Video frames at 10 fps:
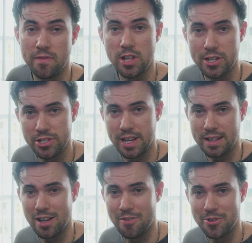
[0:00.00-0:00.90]
of
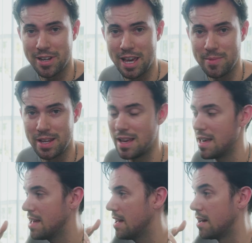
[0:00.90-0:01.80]
Logitech Software Gaming
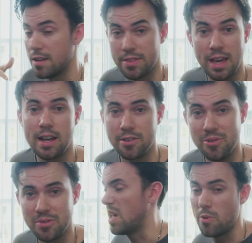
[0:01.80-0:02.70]
that I
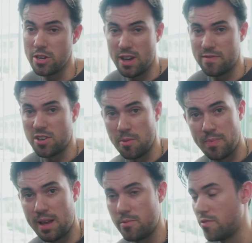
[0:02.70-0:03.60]
use. That way you have the
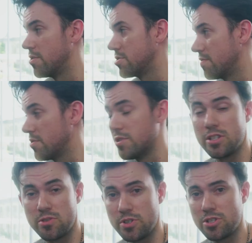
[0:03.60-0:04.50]
compatible version for you
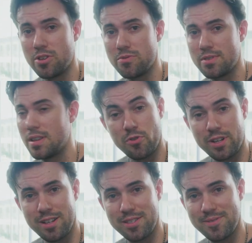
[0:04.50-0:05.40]
can switch those
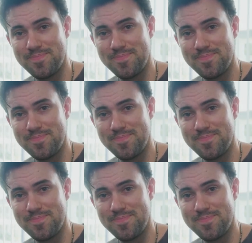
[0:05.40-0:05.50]
shortcuts.